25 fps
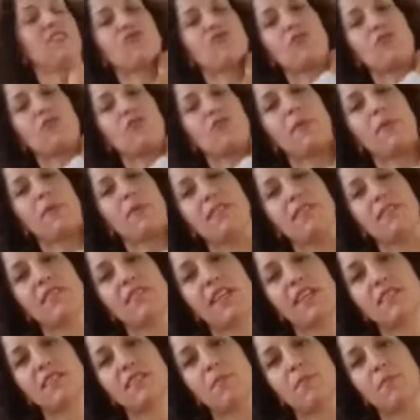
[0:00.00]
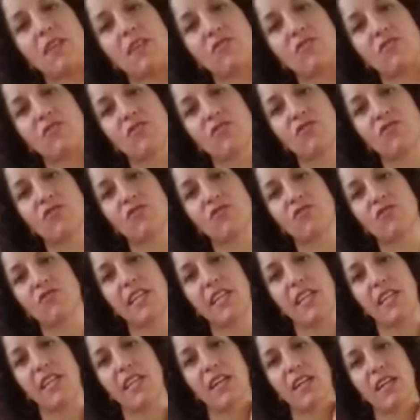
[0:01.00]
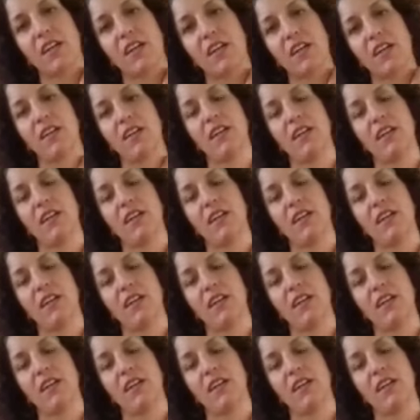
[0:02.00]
trapezius muscles right here